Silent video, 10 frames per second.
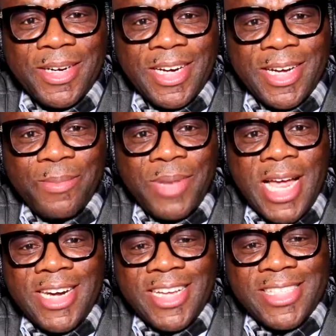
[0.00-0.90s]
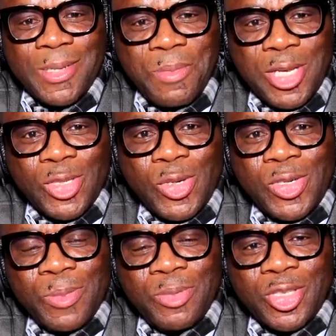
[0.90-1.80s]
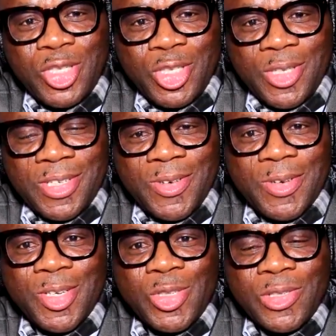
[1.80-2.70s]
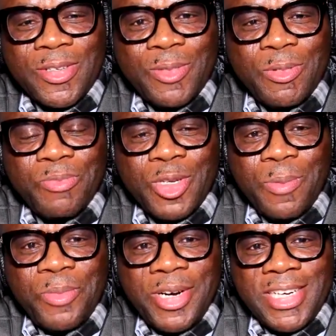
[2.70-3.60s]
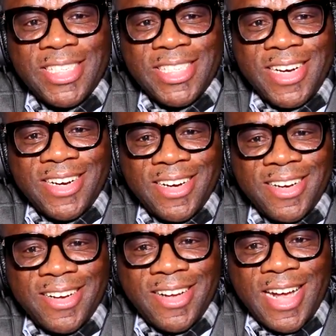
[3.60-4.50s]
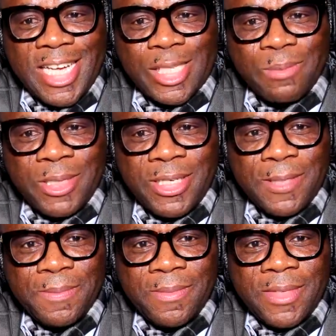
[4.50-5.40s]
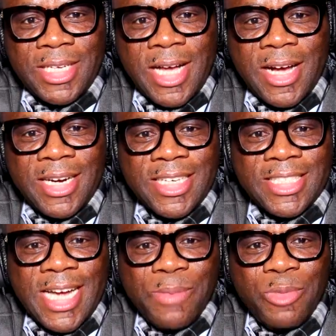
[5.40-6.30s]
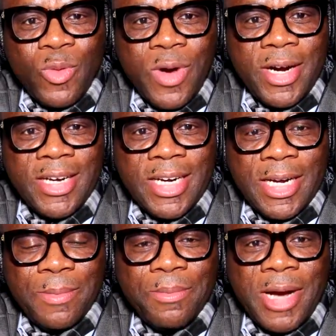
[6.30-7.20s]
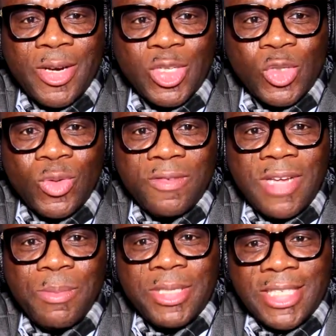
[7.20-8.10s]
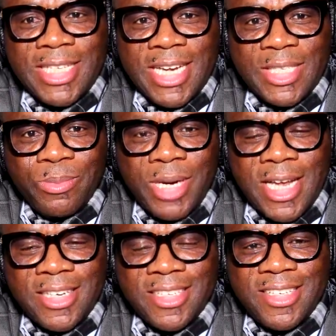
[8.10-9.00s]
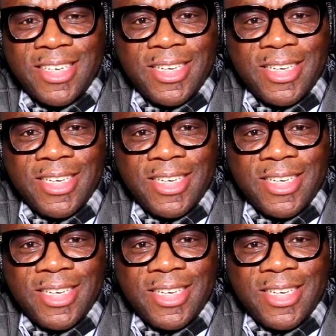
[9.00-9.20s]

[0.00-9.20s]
uh, blindness depends on the prescription because some parents uh, ask me, how can a child be wearing uh, minus 12? That means the child is blind.